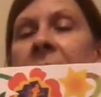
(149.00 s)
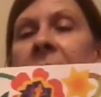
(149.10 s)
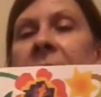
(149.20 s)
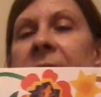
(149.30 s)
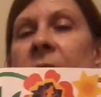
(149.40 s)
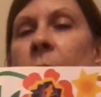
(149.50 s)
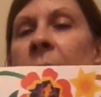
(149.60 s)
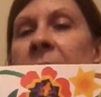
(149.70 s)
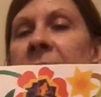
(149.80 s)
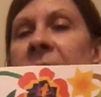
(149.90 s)
So
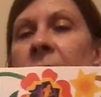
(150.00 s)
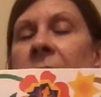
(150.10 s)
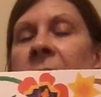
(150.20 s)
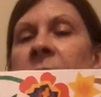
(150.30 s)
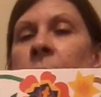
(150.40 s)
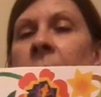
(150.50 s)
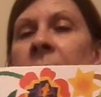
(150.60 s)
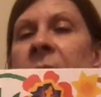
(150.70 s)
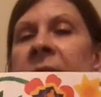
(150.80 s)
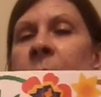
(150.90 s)
when the soil is warm
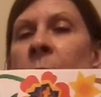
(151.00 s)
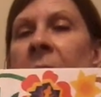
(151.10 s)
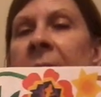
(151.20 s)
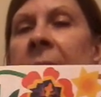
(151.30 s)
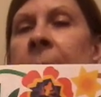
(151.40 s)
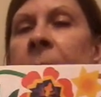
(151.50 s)
in the spring,